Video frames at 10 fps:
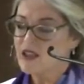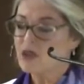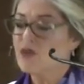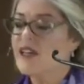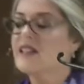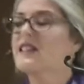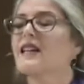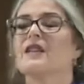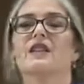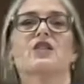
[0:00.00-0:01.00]
to write it
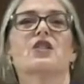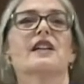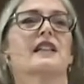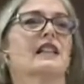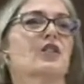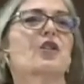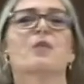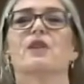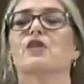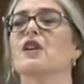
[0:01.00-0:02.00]
down and try to
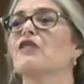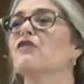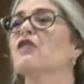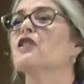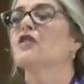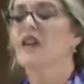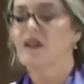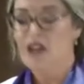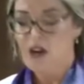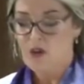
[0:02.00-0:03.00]
interpret it, try to figure
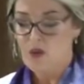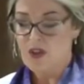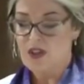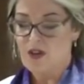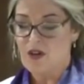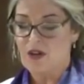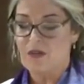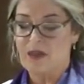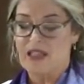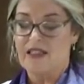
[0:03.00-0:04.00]
out what it all
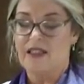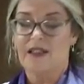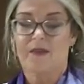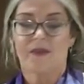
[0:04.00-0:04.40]
meant.